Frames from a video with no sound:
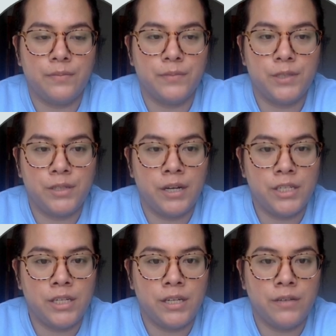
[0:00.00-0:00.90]

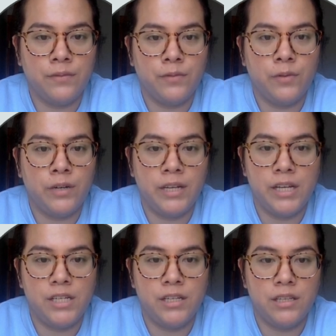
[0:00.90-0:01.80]
strategy for
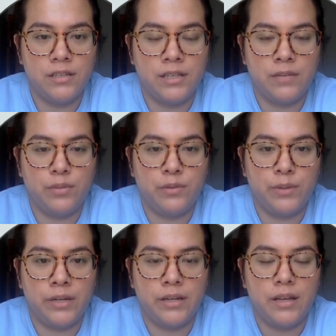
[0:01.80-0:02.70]
engaging those
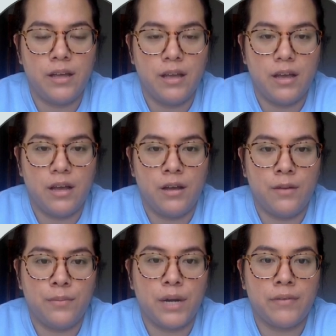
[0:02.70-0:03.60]
inappropriate
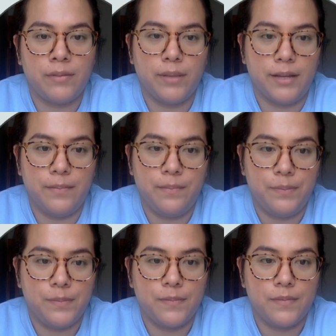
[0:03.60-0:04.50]
private play.
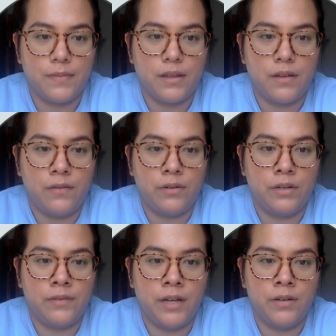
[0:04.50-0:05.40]
For
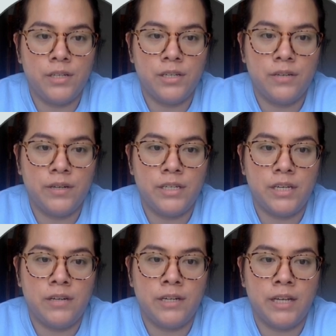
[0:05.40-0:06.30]
evaluation
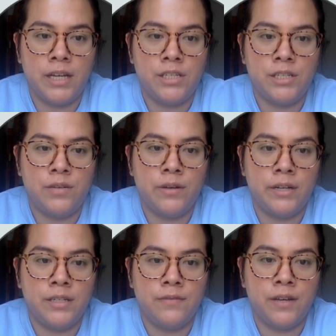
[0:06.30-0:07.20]
criteria, H2
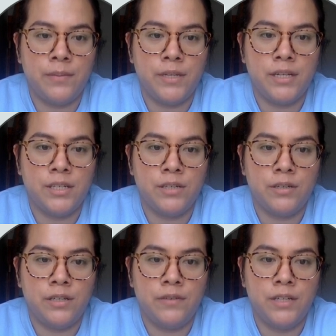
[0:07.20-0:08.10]
identify potential
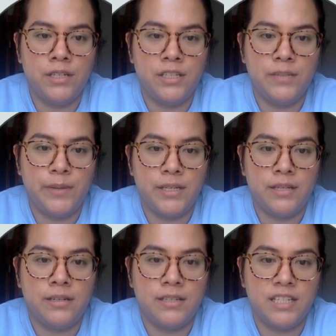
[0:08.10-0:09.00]
interventions based
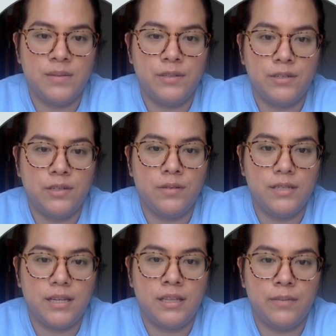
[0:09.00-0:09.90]
on assessment results
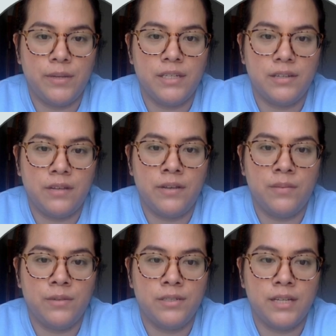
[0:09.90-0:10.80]
and the best
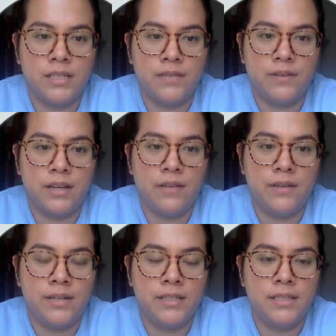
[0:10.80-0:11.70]
available scientific
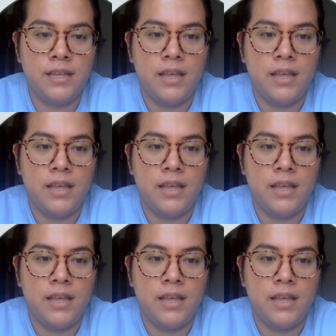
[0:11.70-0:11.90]
evidence.